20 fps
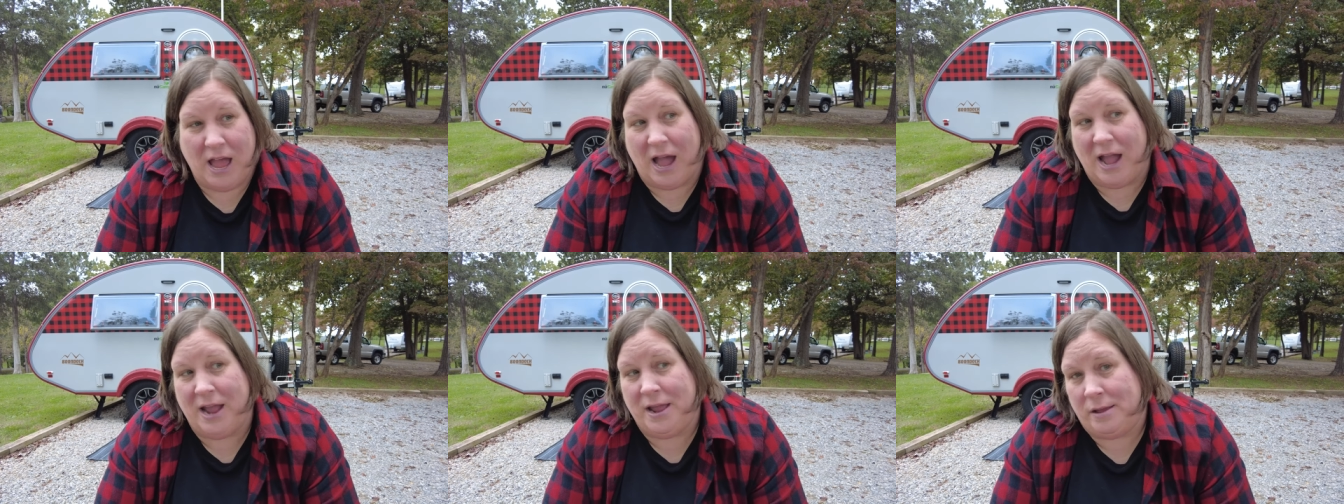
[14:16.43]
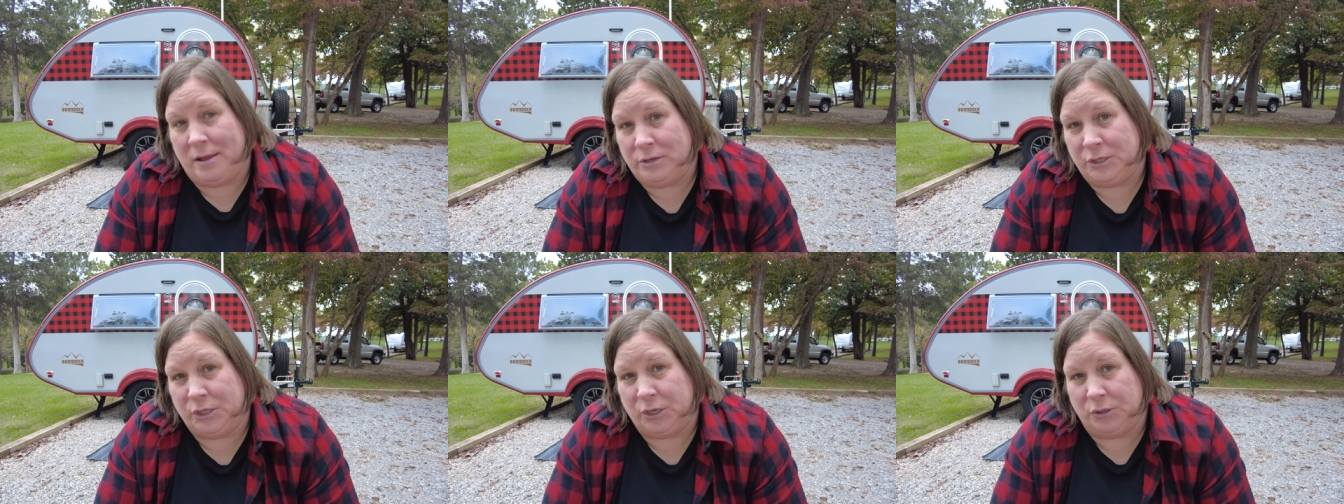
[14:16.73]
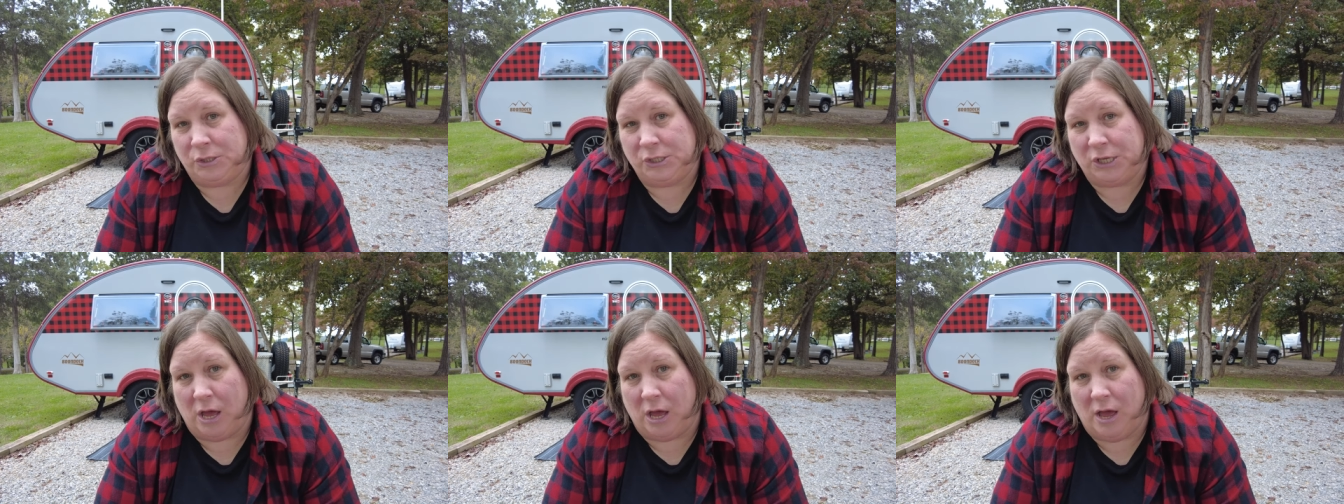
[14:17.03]
I also
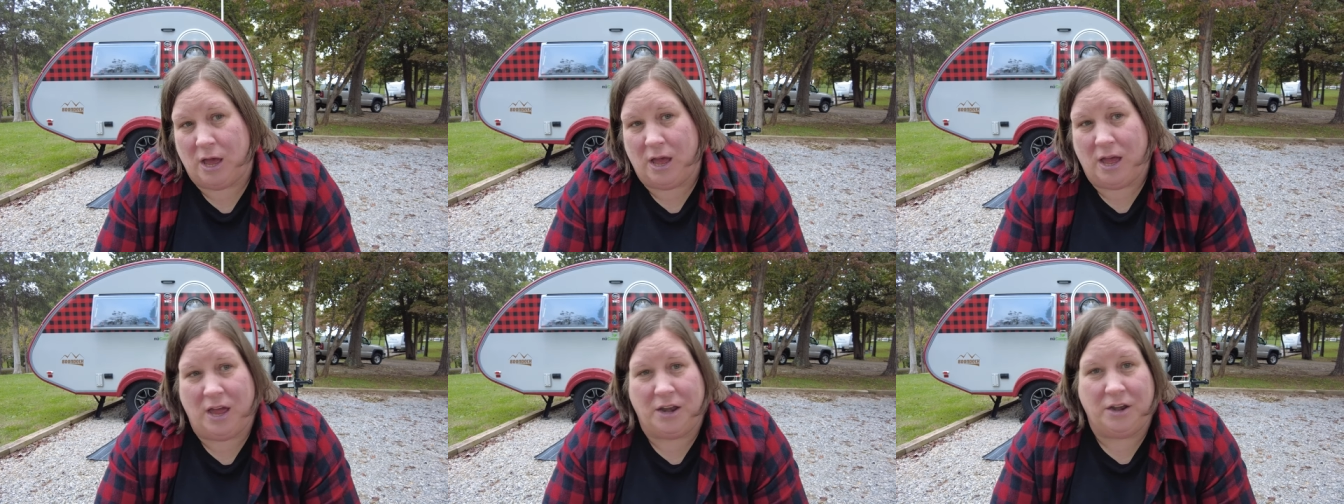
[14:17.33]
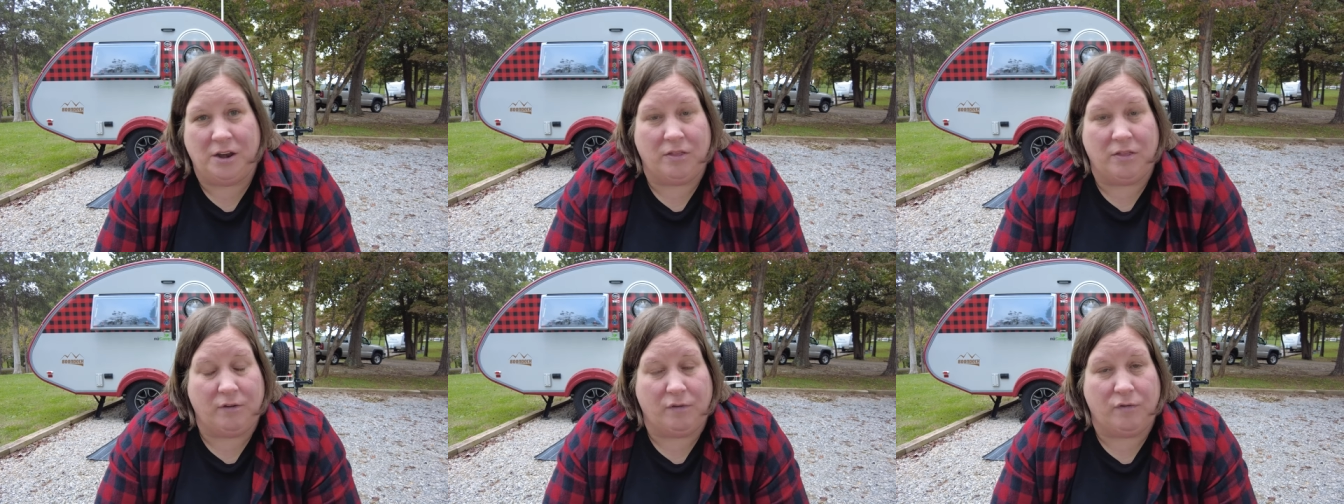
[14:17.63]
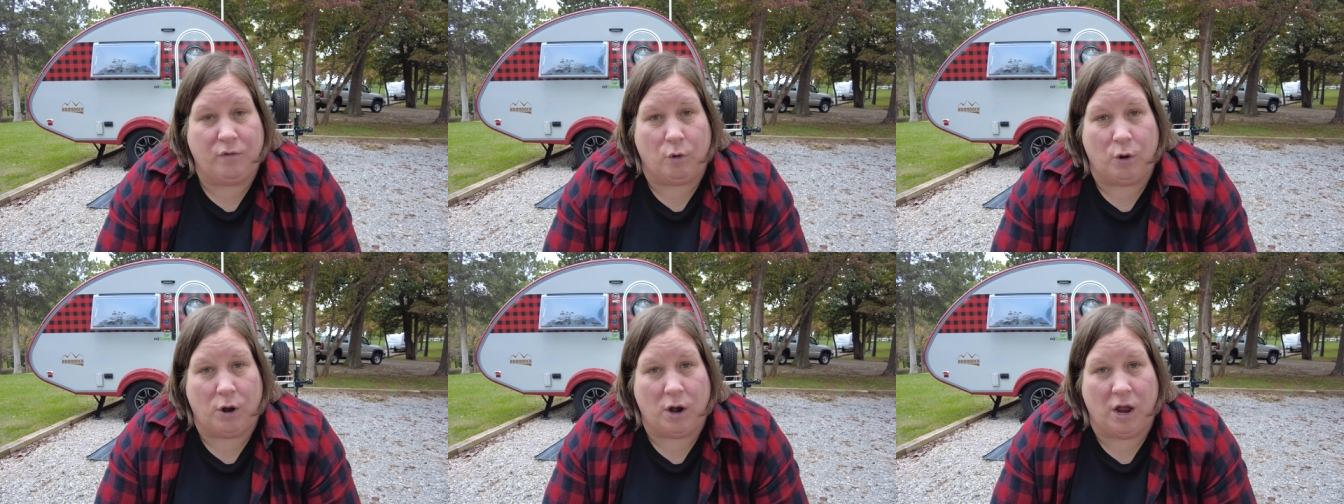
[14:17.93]
saw another
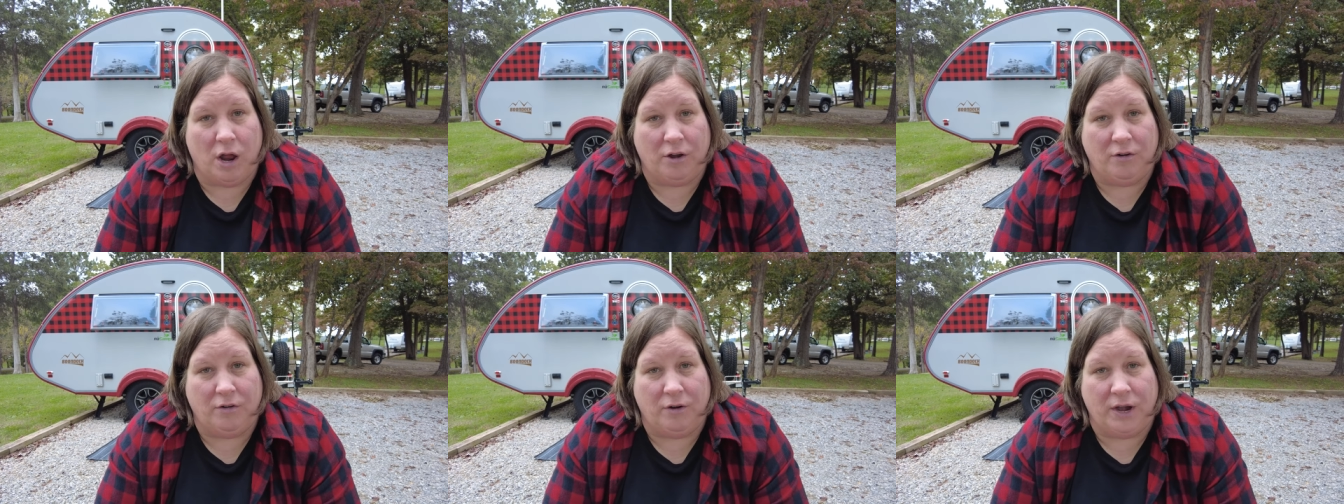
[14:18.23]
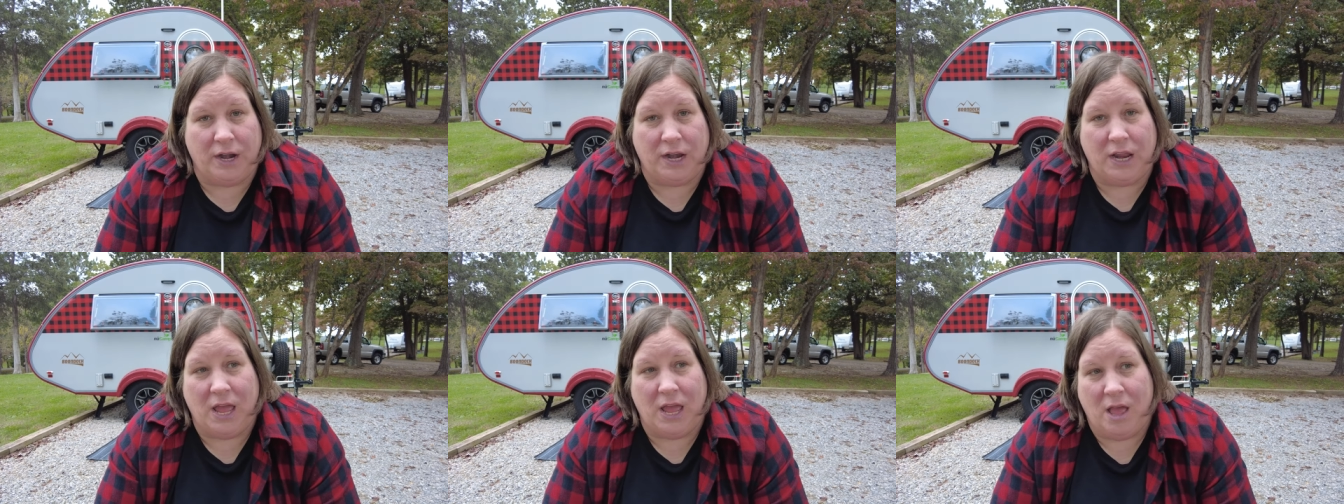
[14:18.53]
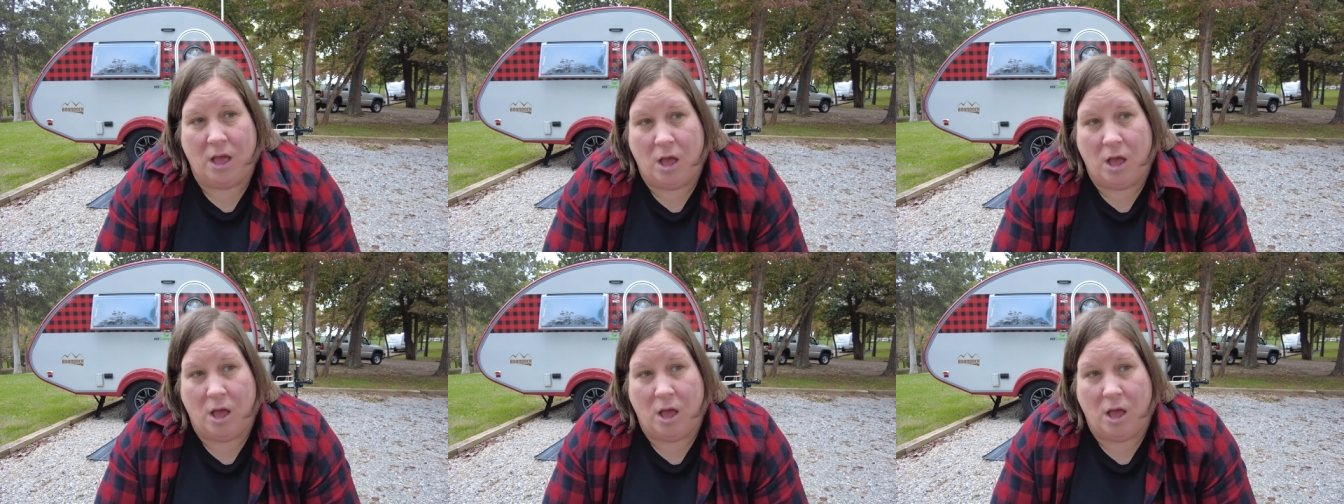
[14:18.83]
400